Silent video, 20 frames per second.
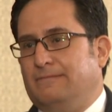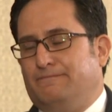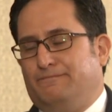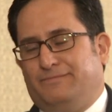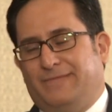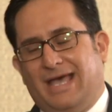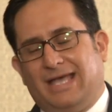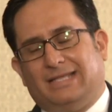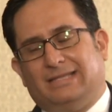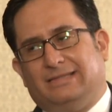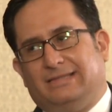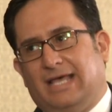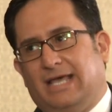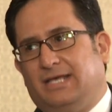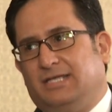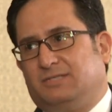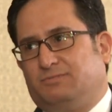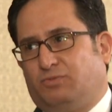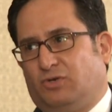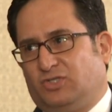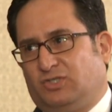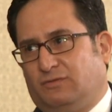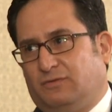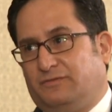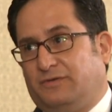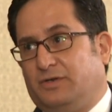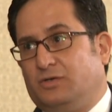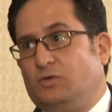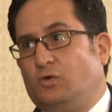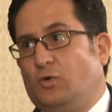that, that gets brushed over
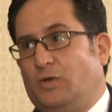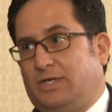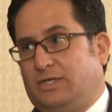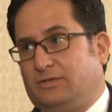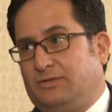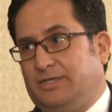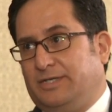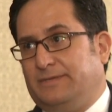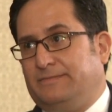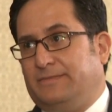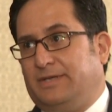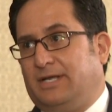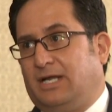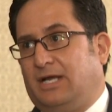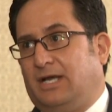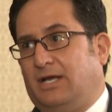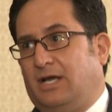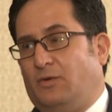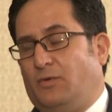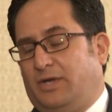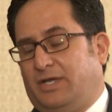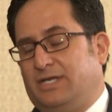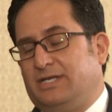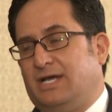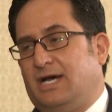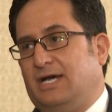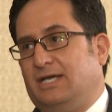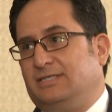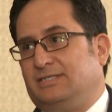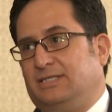very quickly. And I, I,
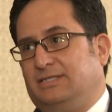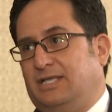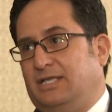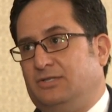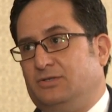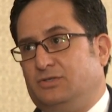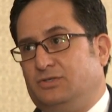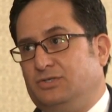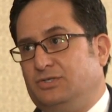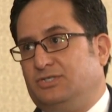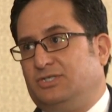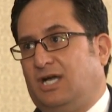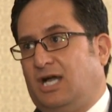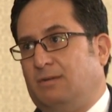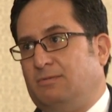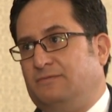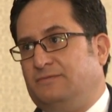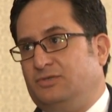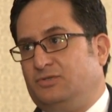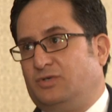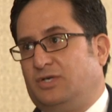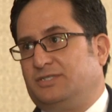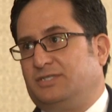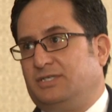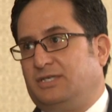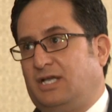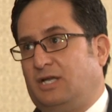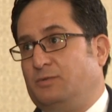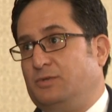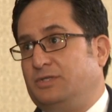recognize that they did a good job of
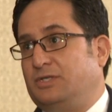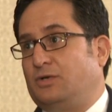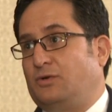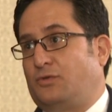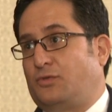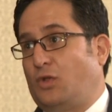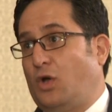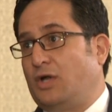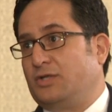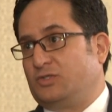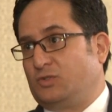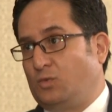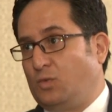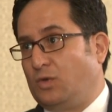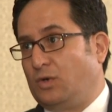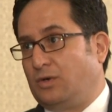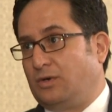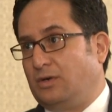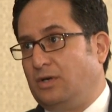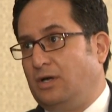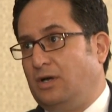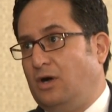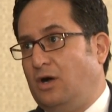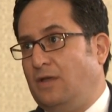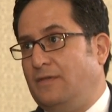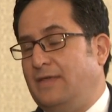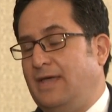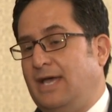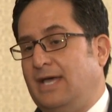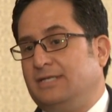addressing kind of what their thoughts were uh,
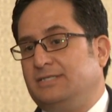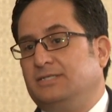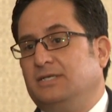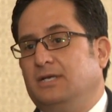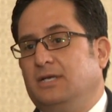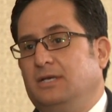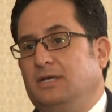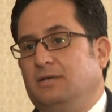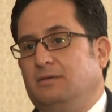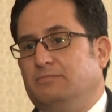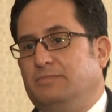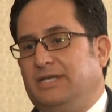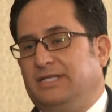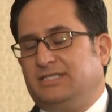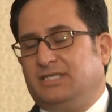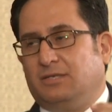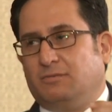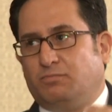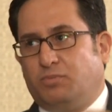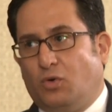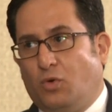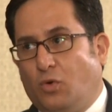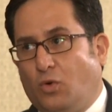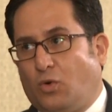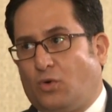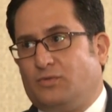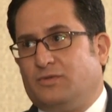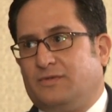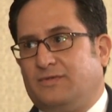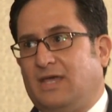on that. But it's
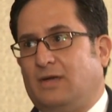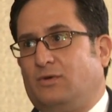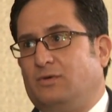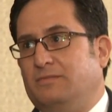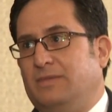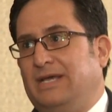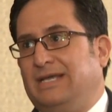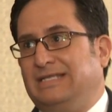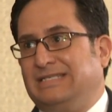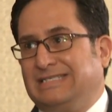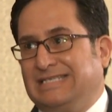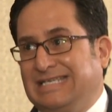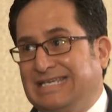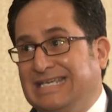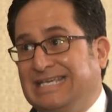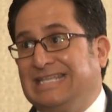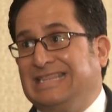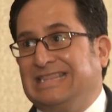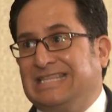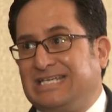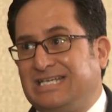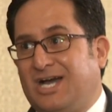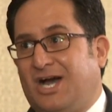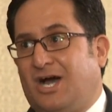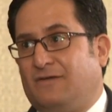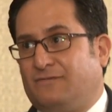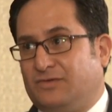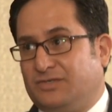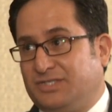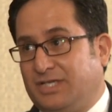important that, that remains in the
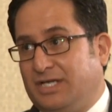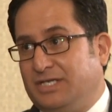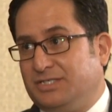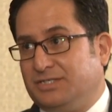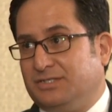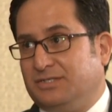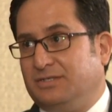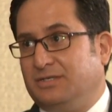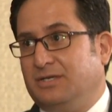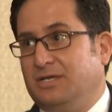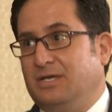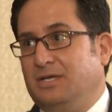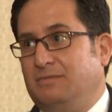conversation